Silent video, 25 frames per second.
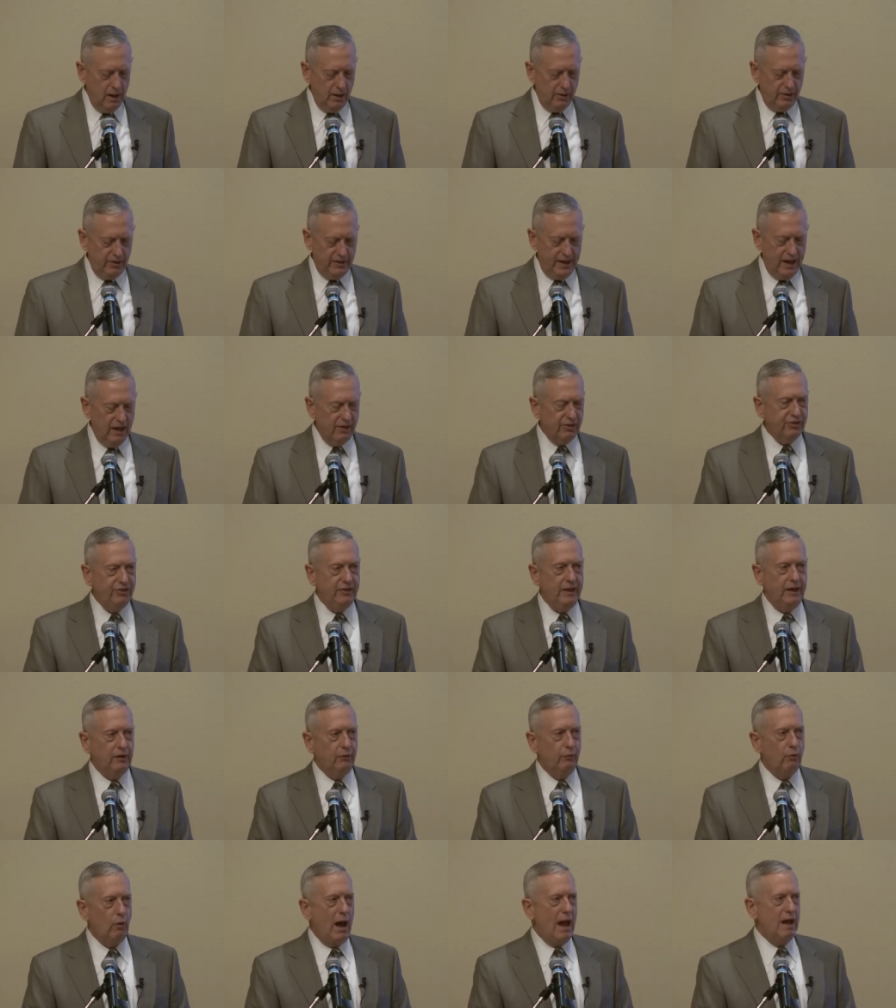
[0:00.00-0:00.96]
The
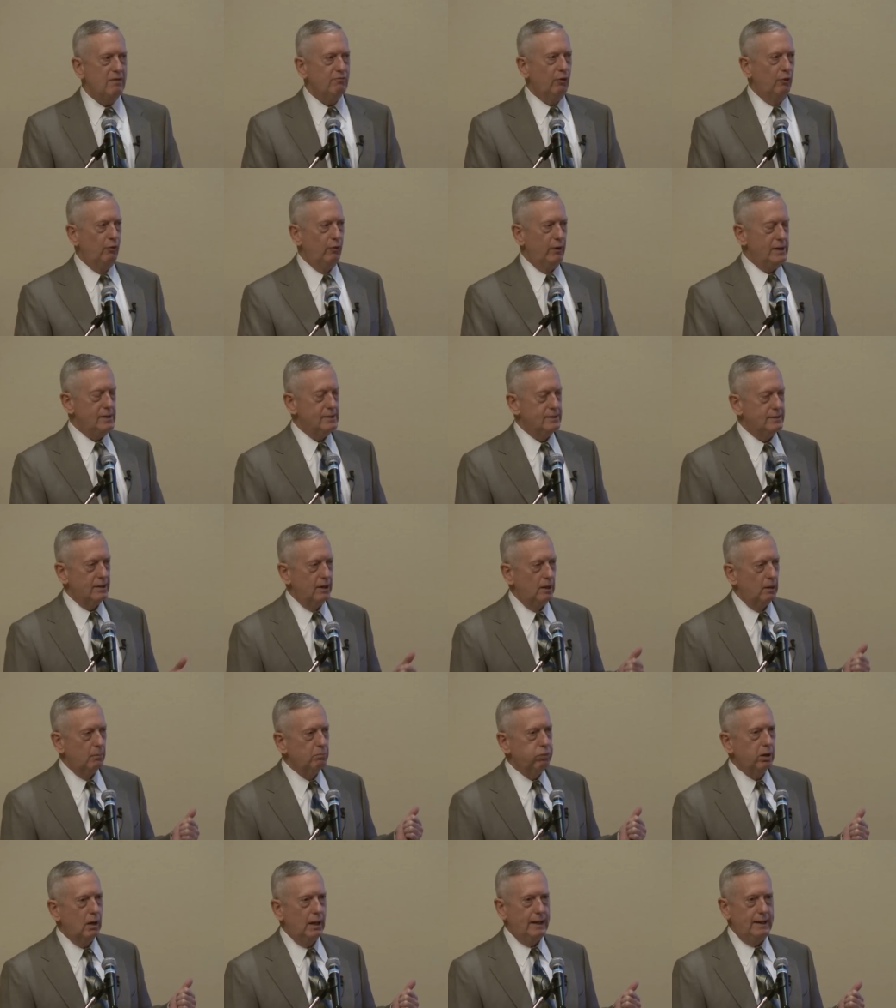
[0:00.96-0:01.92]
ethnic rivalries that are
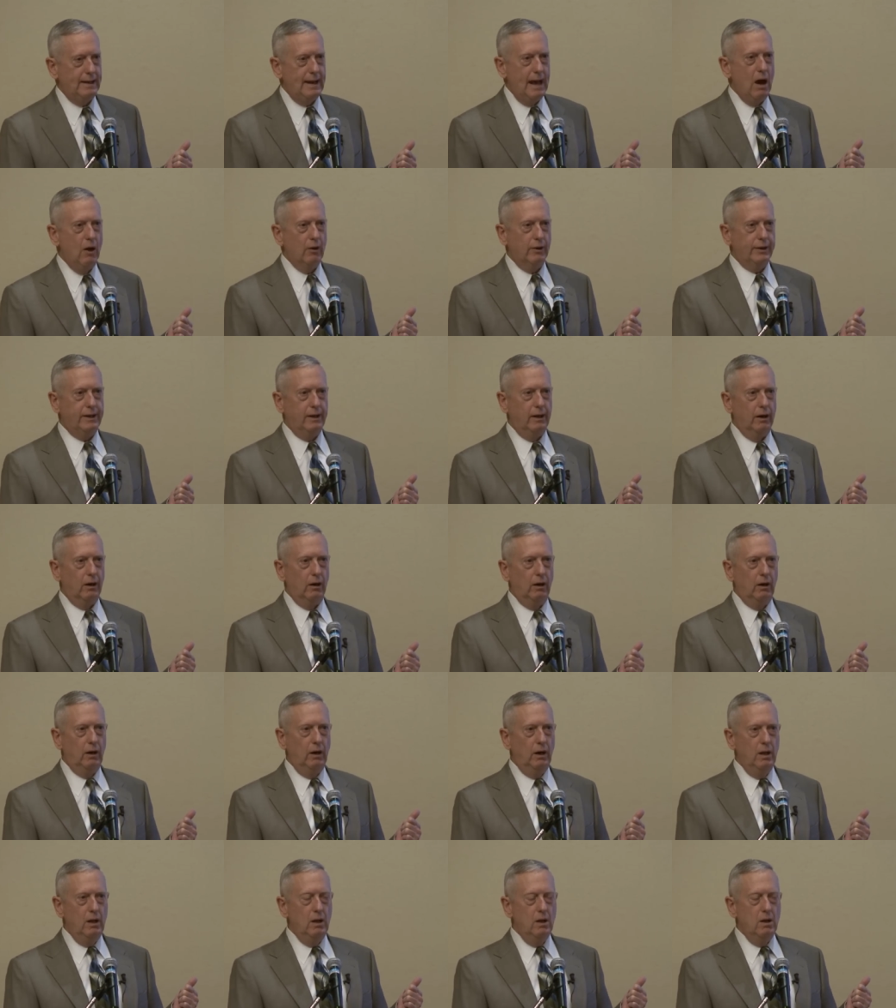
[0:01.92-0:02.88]
played out here
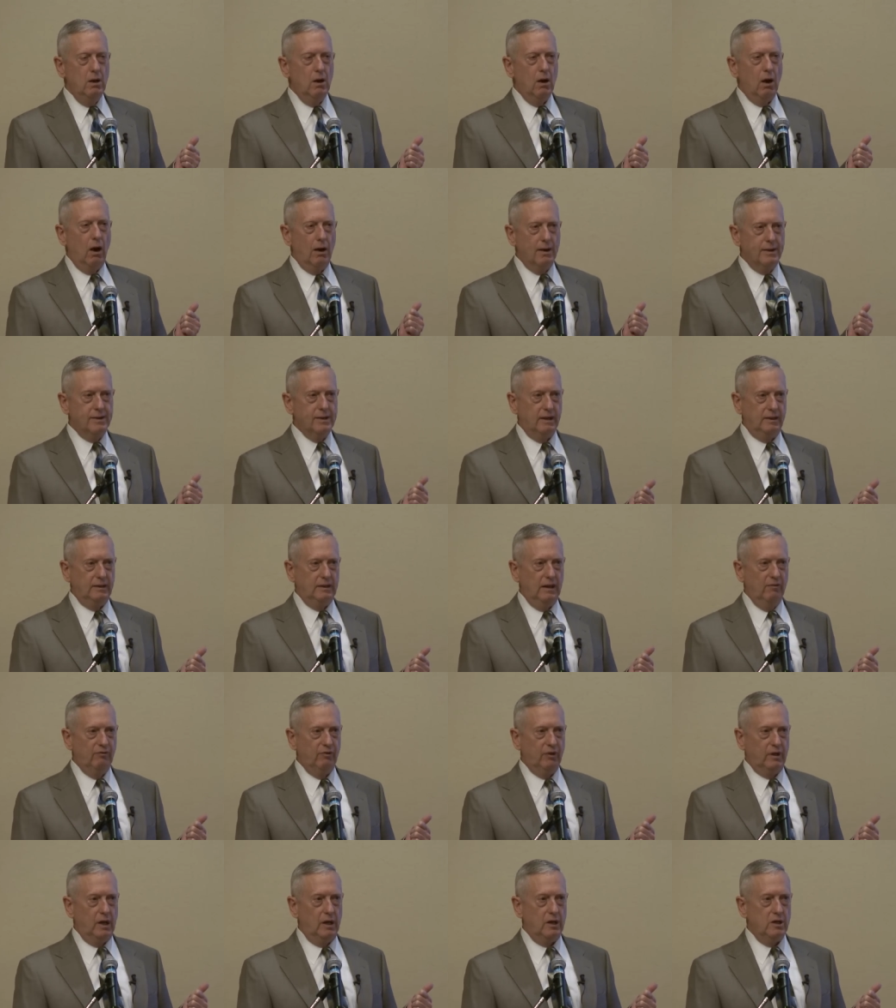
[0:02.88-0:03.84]
are
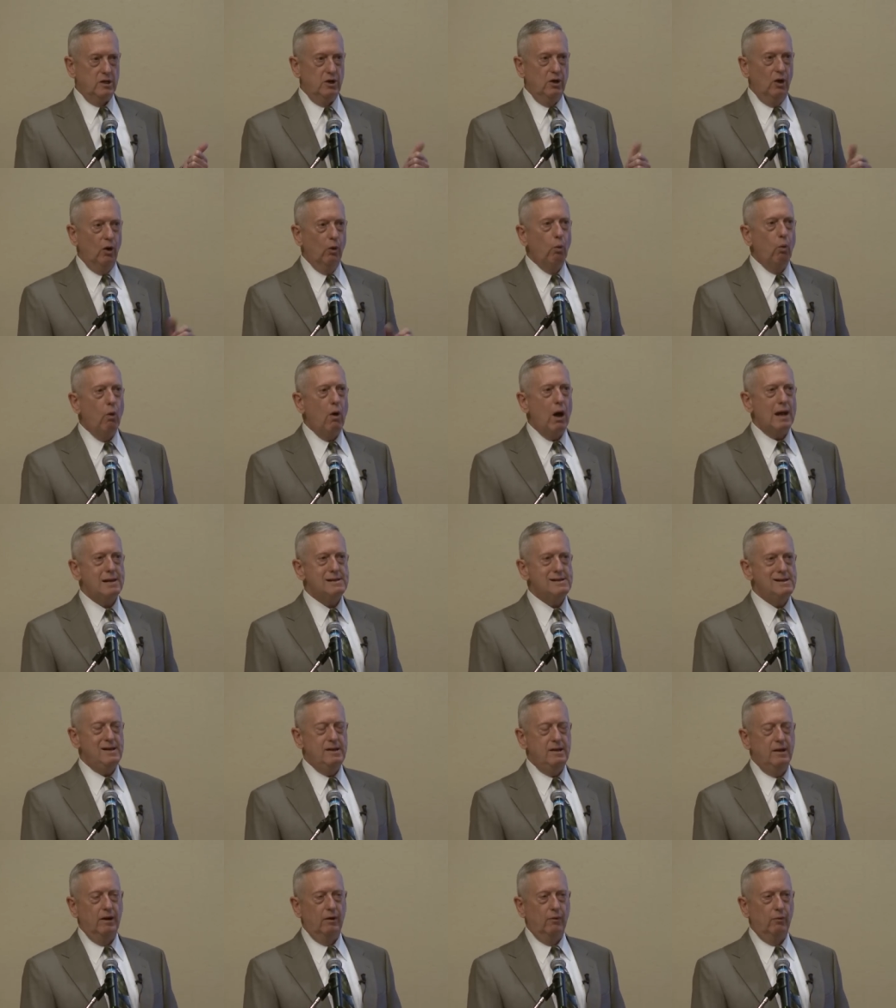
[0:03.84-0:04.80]
significant. You're
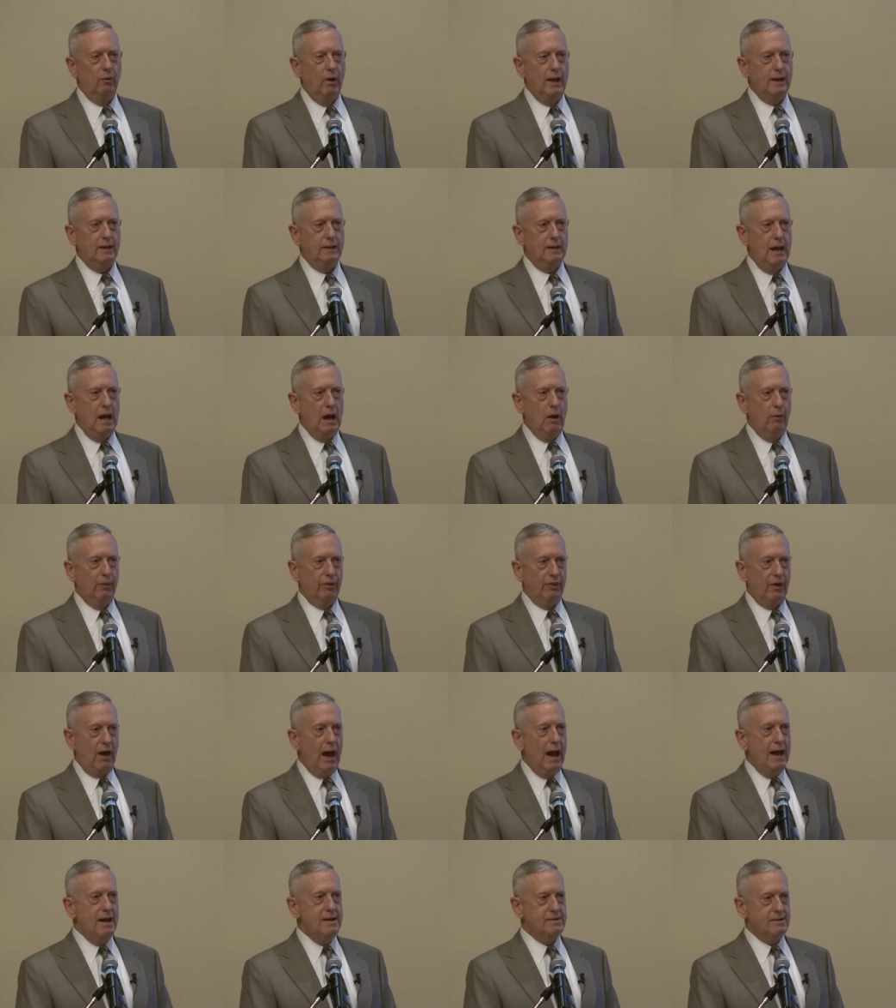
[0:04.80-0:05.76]
watching it right now with
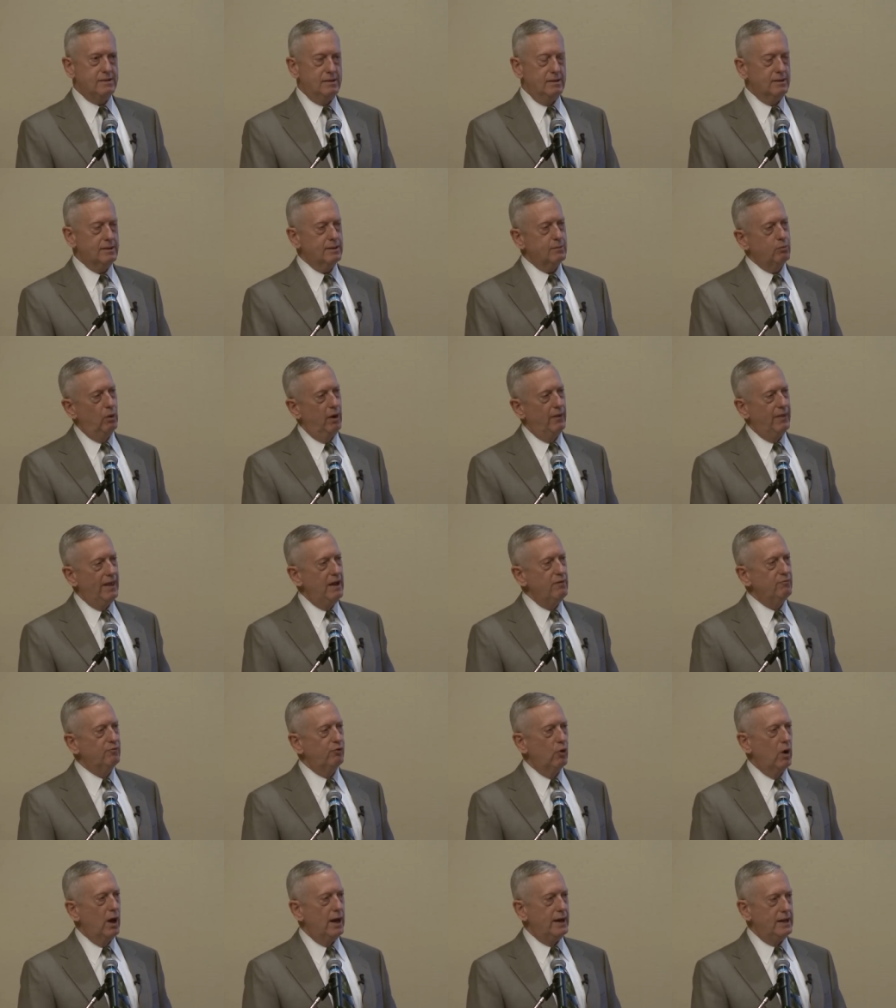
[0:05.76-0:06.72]
ISIS, where
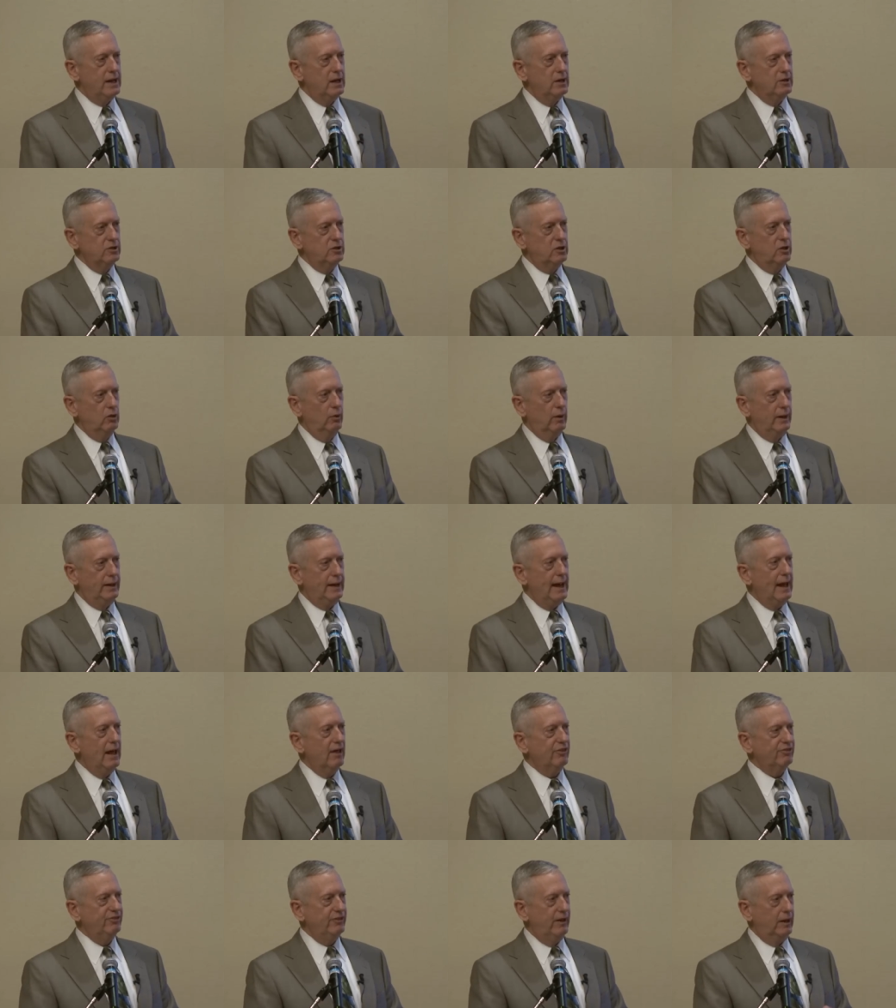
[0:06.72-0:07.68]
they've run into an
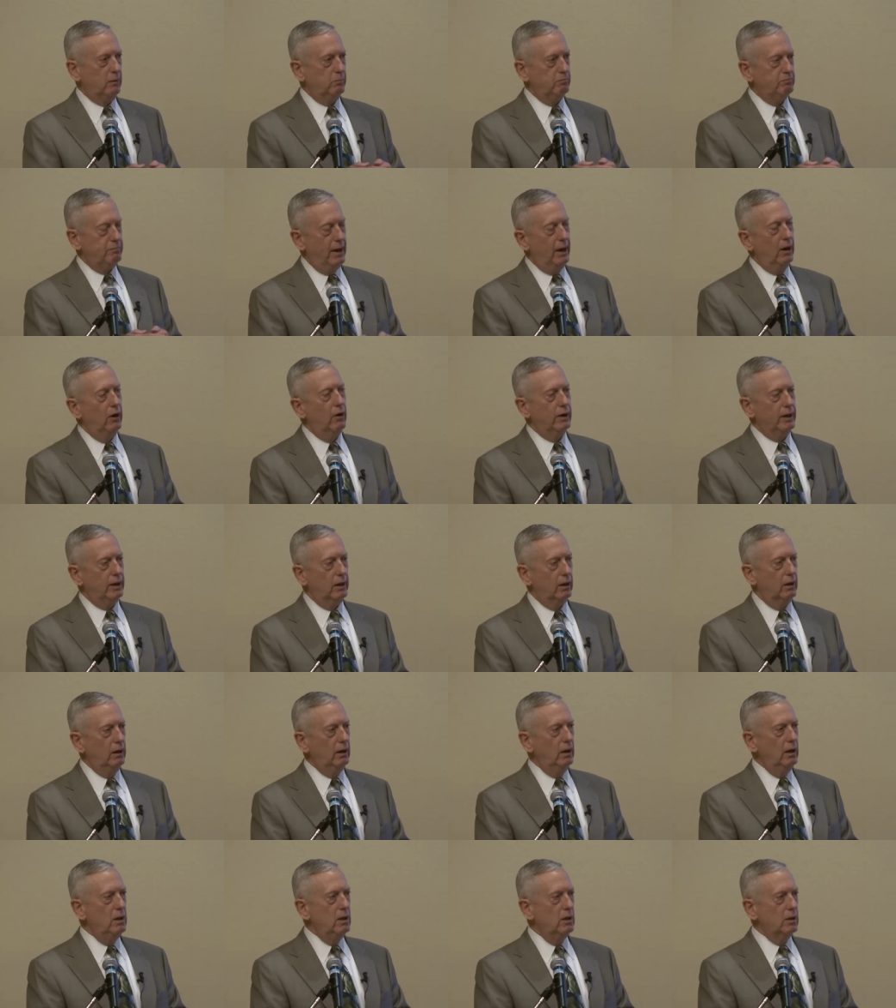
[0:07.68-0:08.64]
ethnic
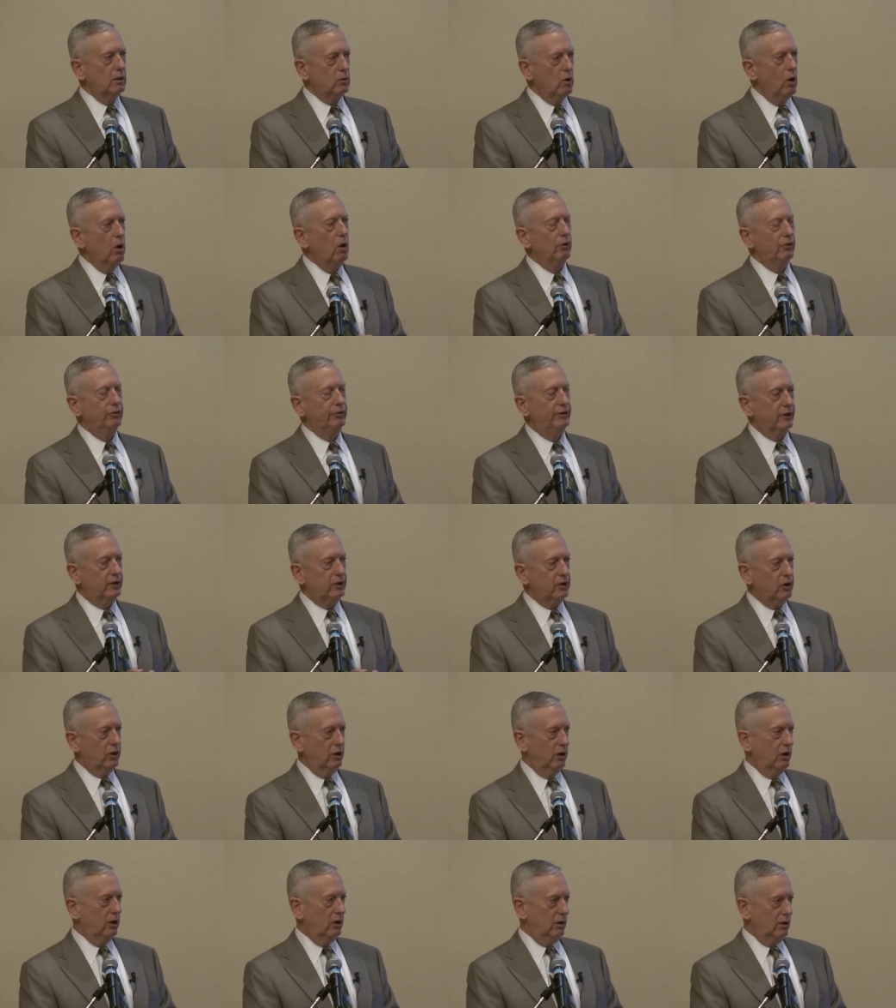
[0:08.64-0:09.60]
barrier called the
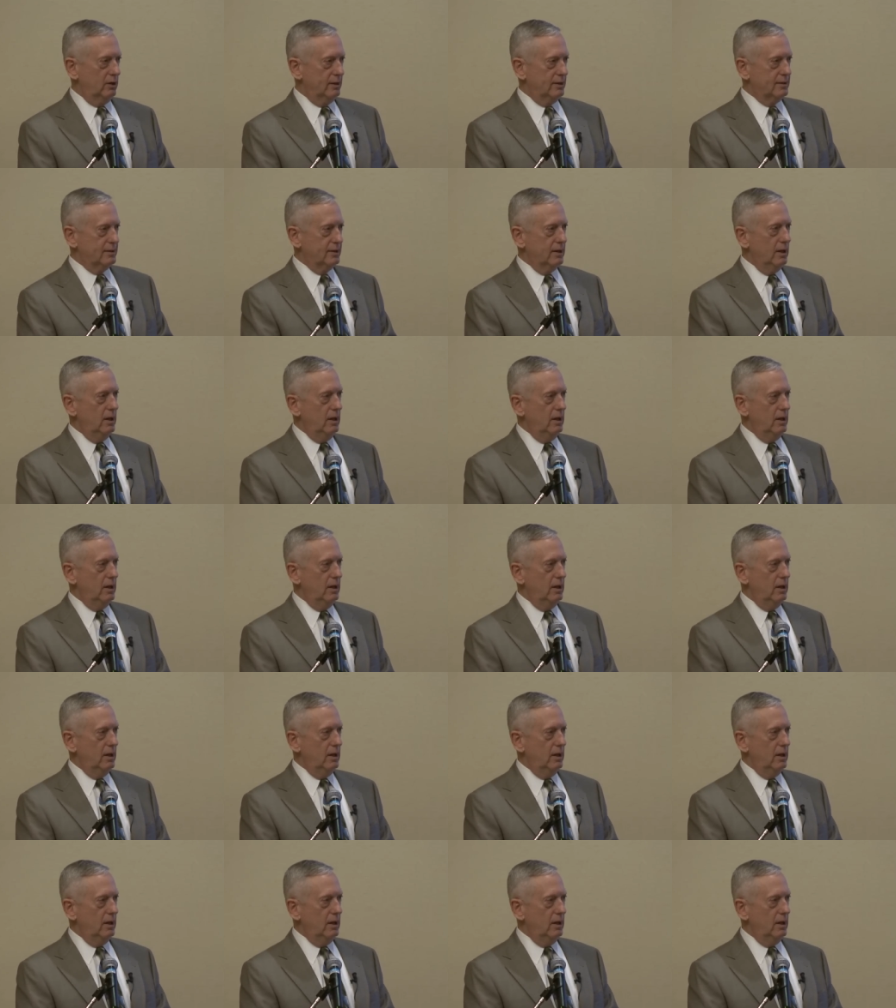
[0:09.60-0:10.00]
Kurds.